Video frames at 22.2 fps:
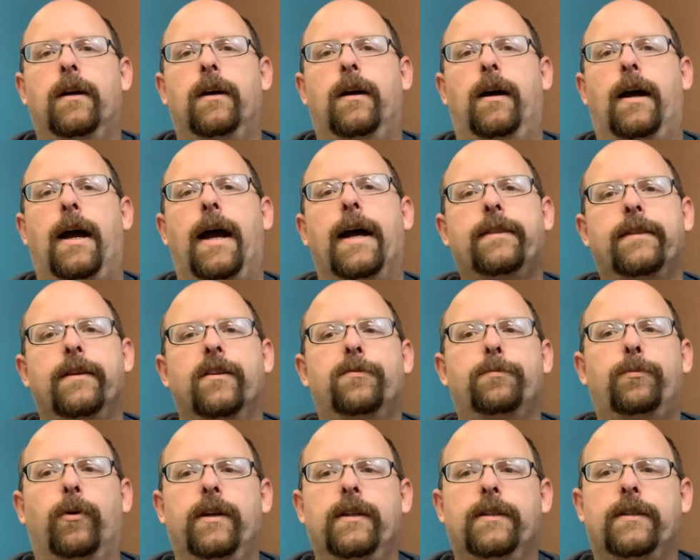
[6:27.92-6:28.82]
At this
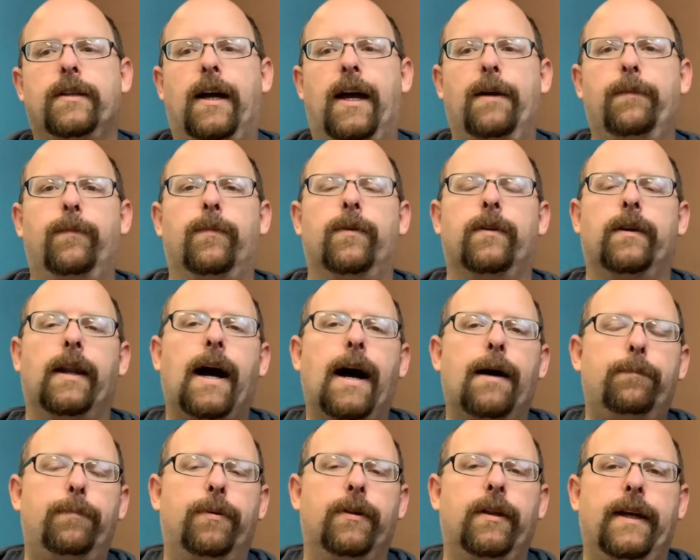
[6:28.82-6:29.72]
point in time, we're
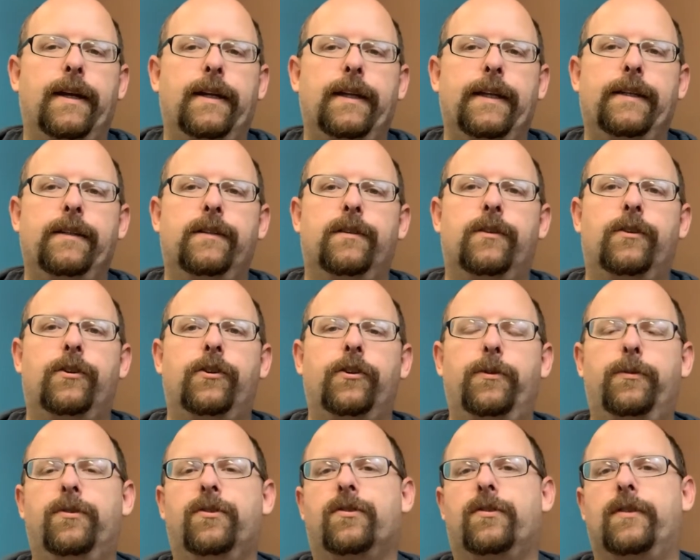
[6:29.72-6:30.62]
not planning to
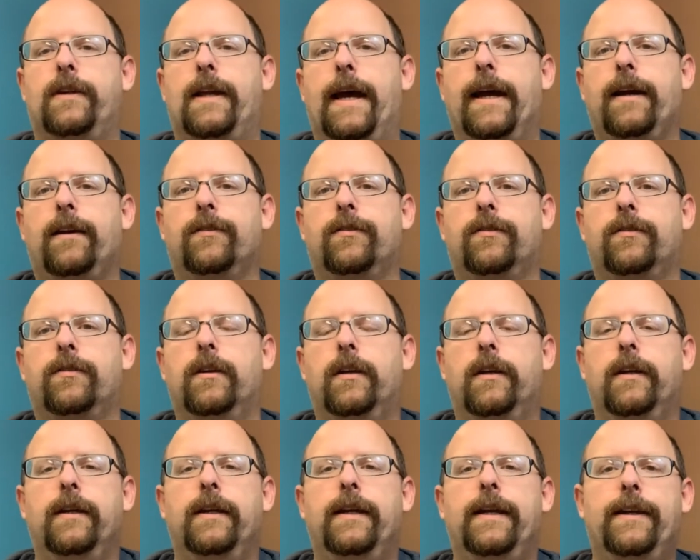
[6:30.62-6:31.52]
do snacks
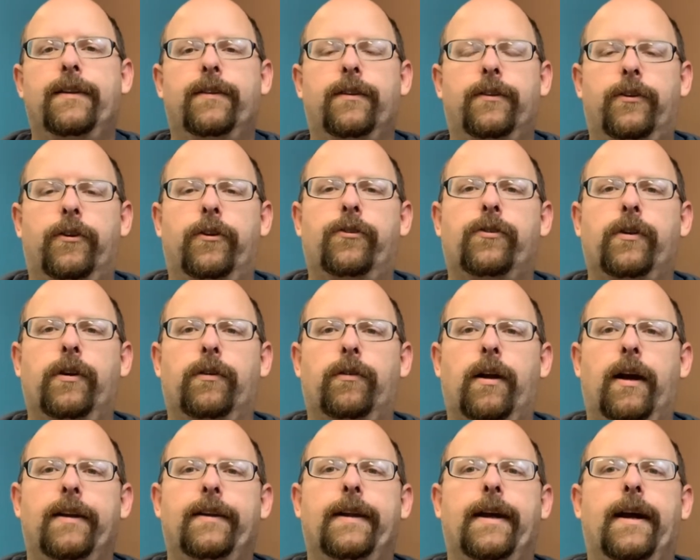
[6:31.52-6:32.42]
in the nursery
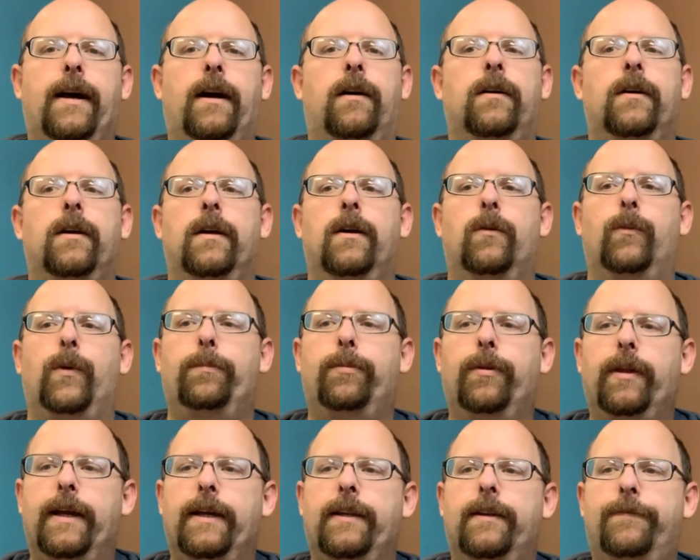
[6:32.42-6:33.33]
right now. We
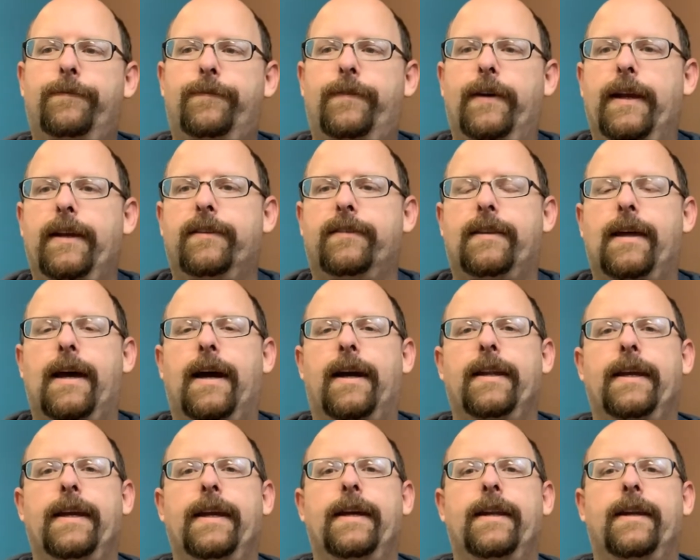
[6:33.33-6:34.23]
plan to phase
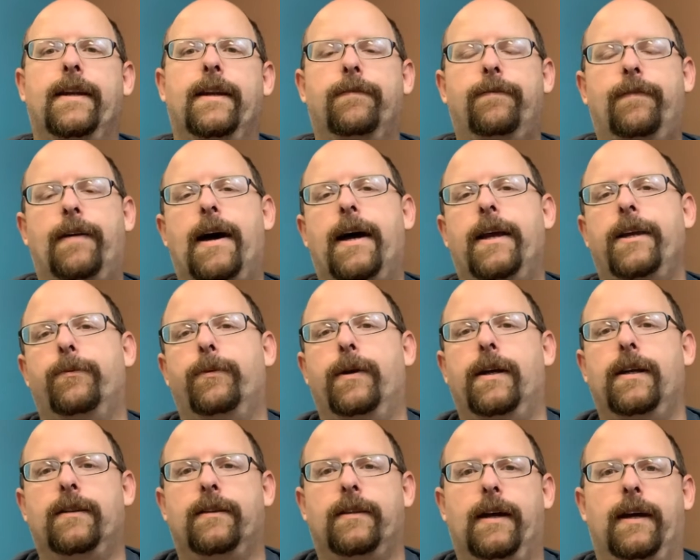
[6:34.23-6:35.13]
that in and
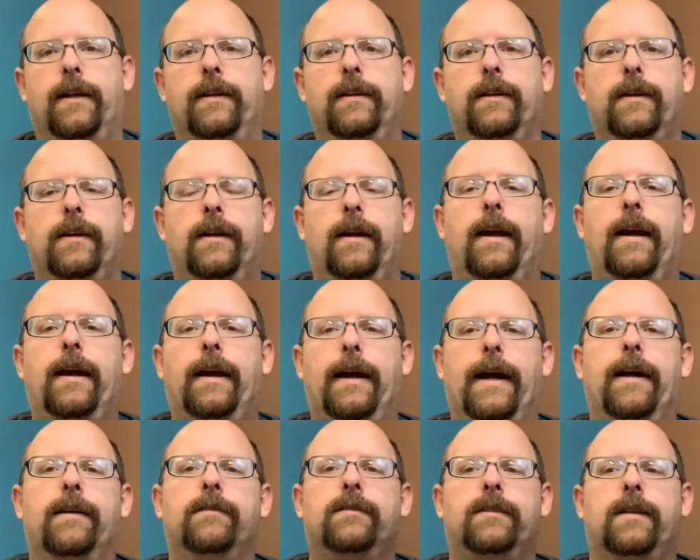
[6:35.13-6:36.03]
evaluate that
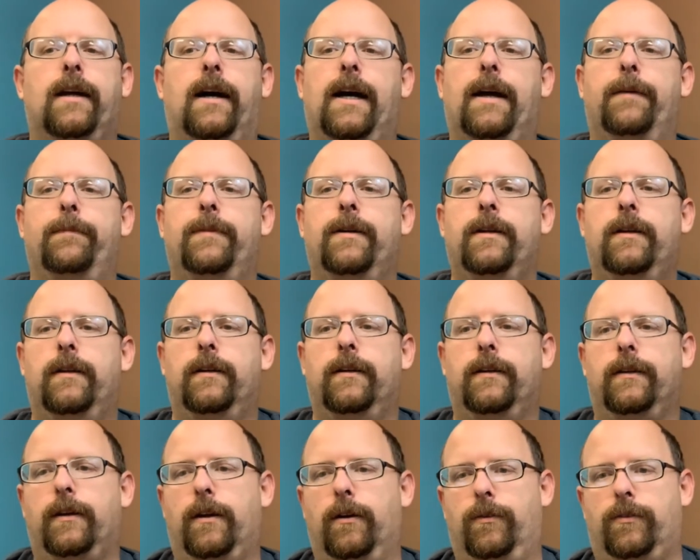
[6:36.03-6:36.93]
as time
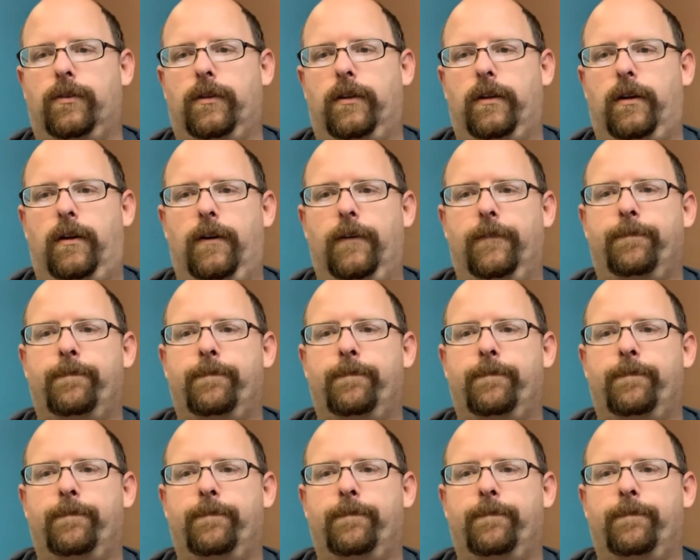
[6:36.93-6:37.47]
goes along.